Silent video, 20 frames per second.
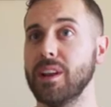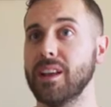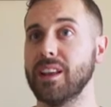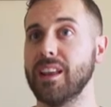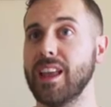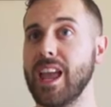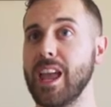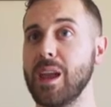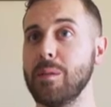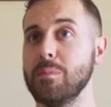when
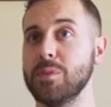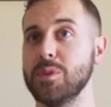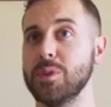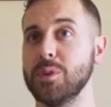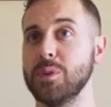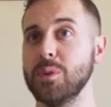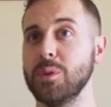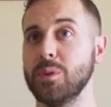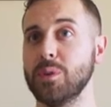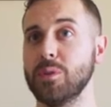it came
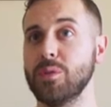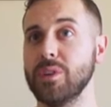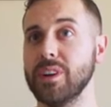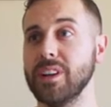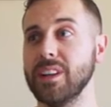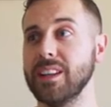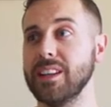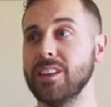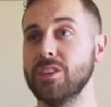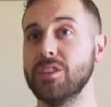to
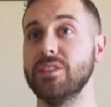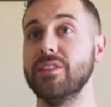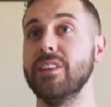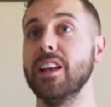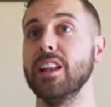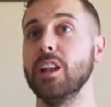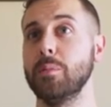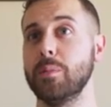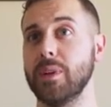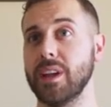really
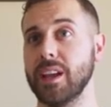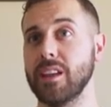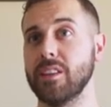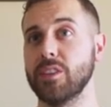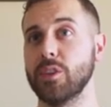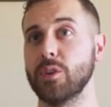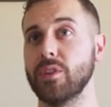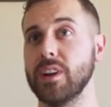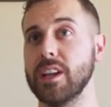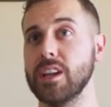developing
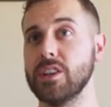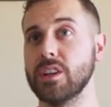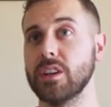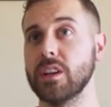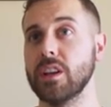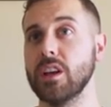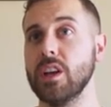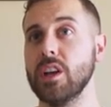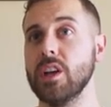the region.